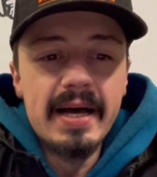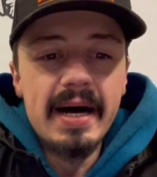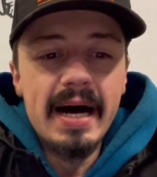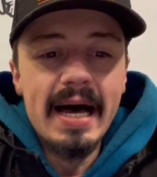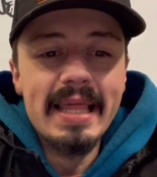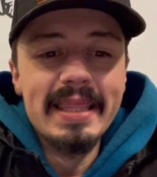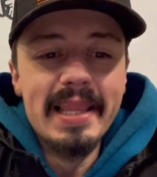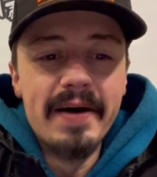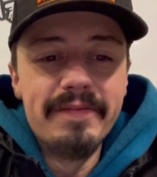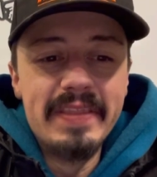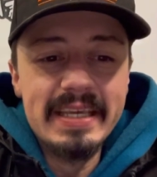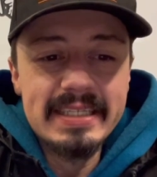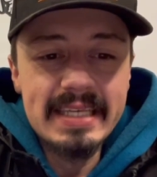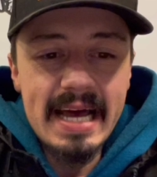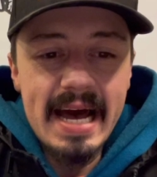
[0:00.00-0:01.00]
I love
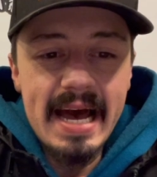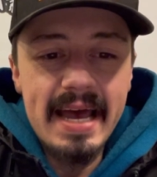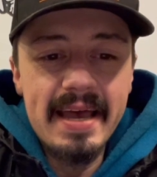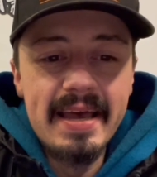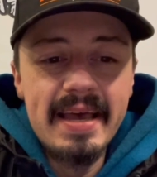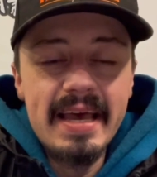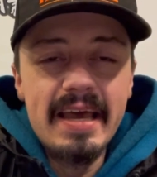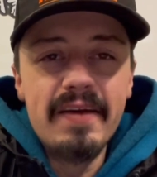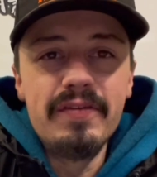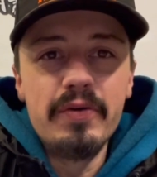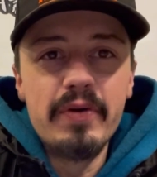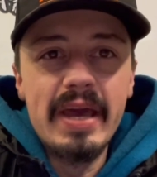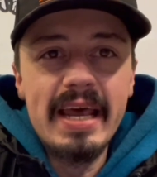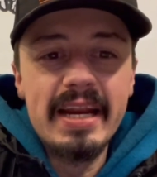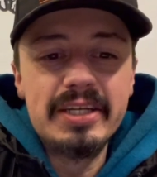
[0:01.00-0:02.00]
this guy. If you
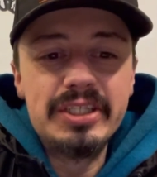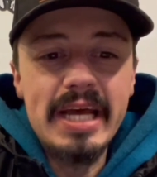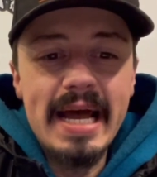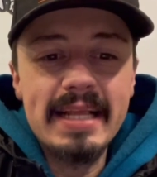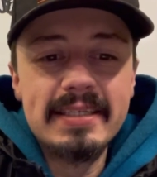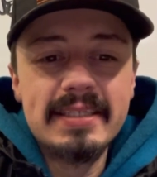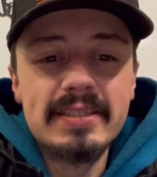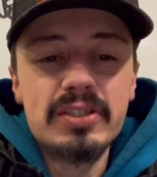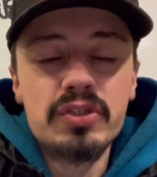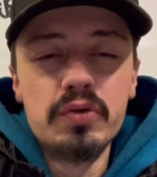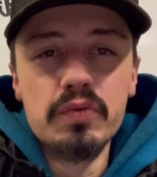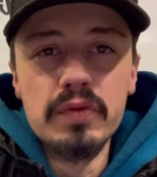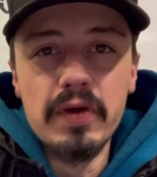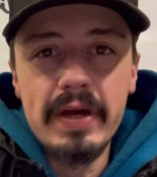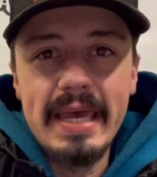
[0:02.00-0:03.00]
get a chance to
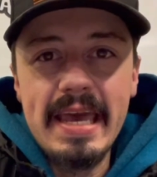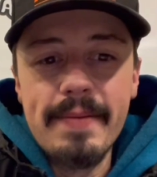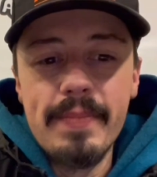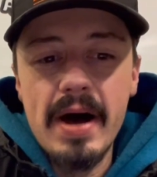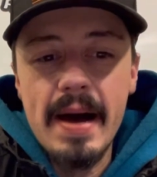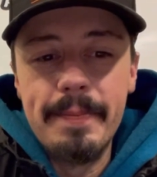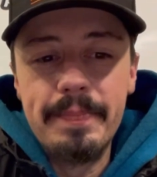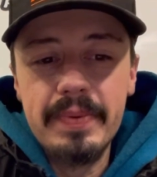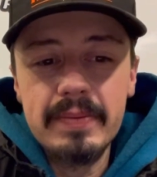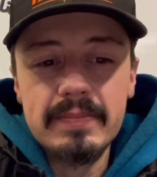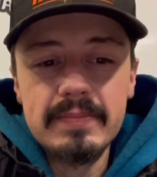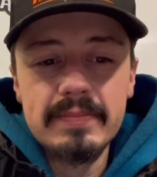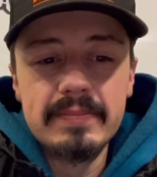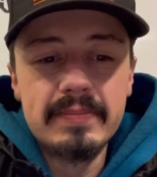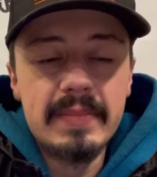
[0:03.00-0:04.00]
look him up,
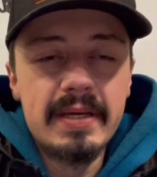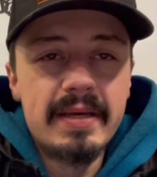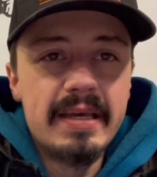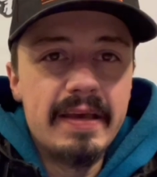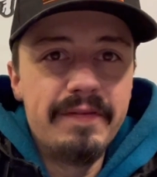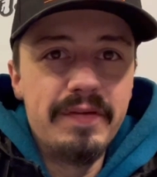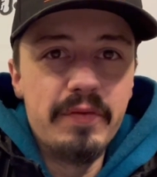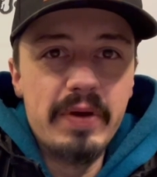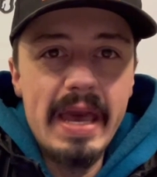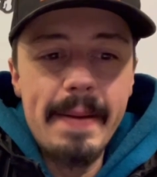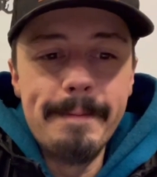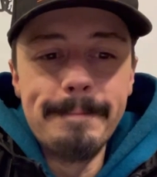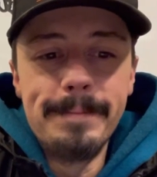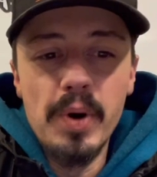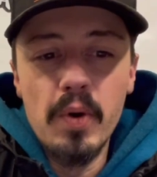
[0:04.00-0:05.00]
if you
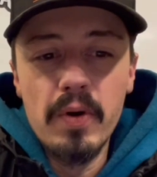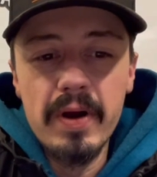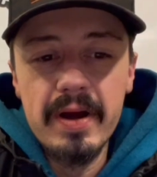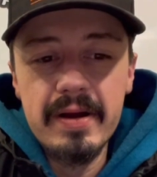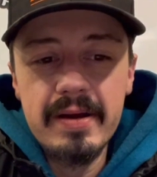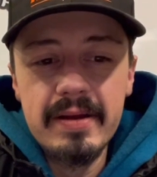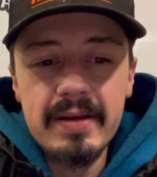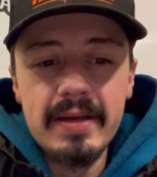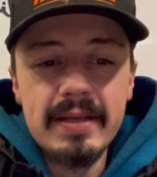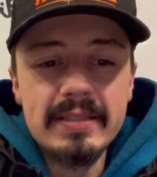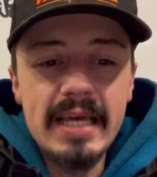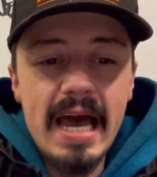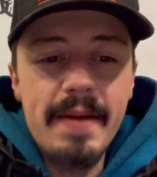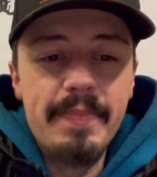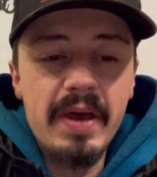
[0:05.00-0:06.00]
get bored,
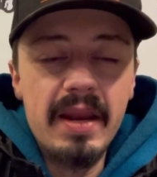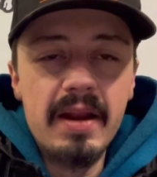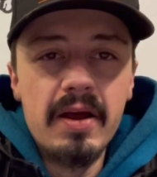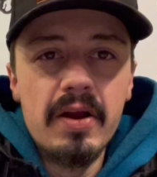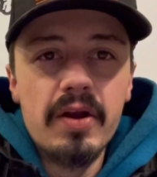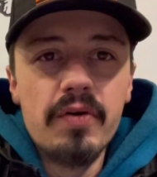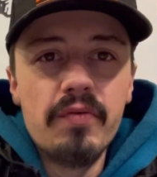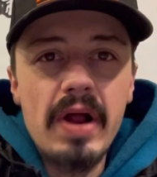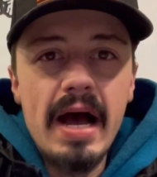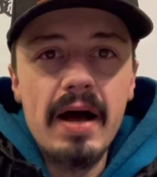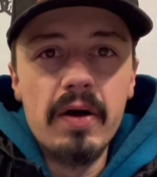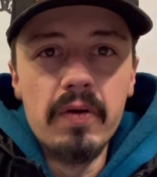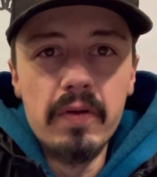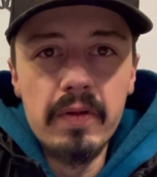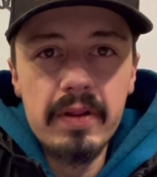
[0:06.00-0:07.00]
type in
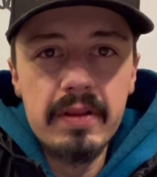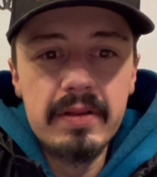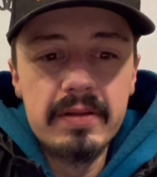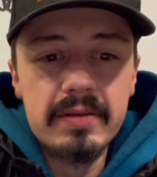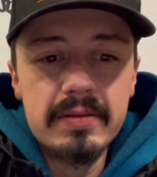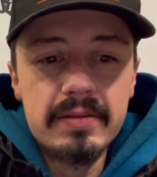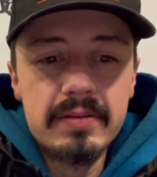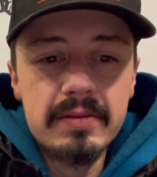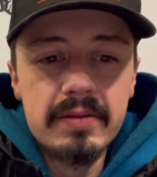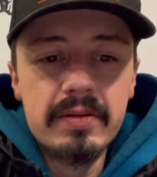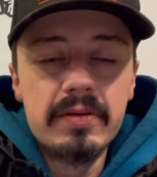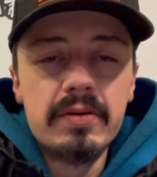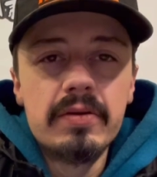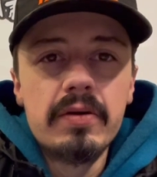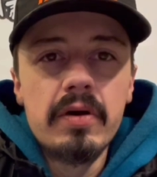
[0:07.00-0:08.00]
Raul
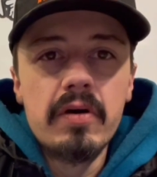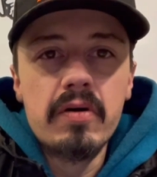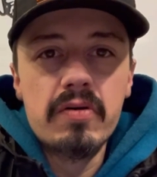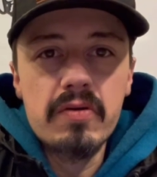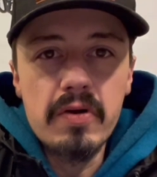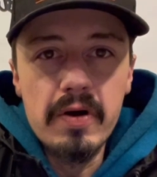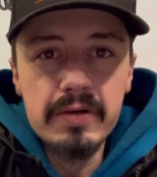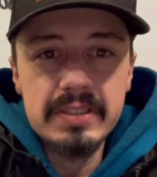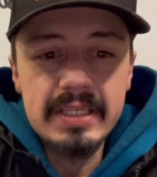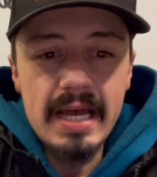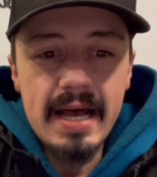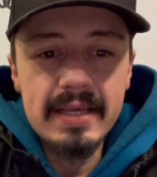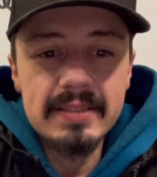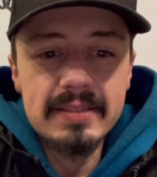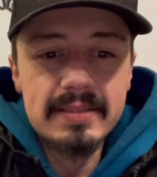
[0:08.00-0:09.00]

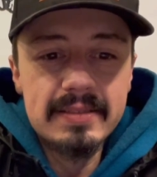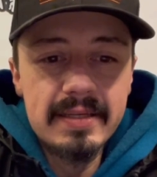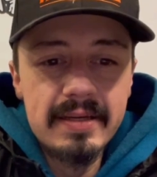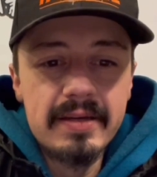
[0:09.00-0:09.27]
Rosas